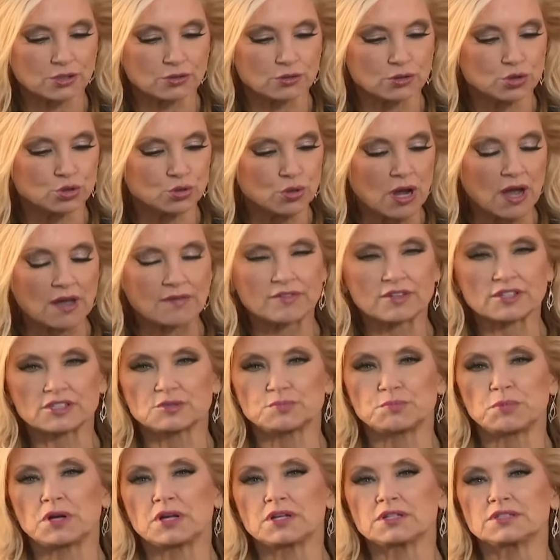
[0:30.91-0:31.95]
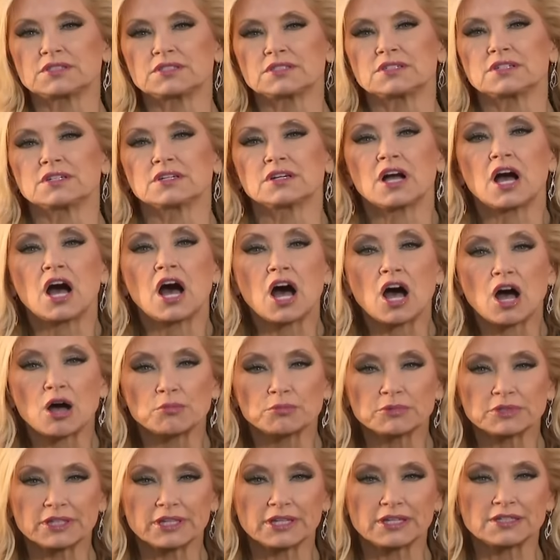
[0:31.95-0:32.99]
to drive this bus
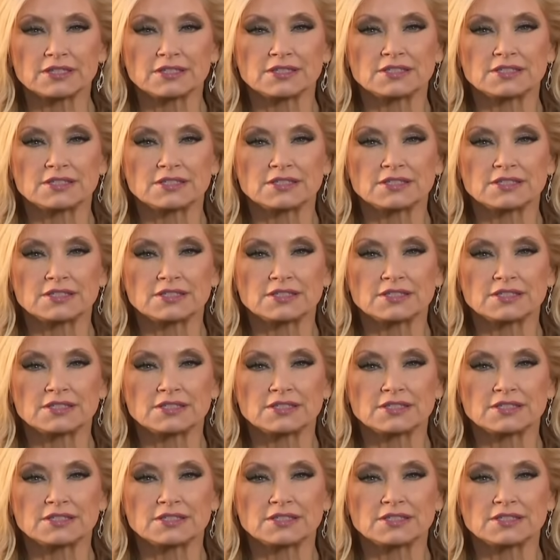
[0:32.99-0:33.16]
calmly,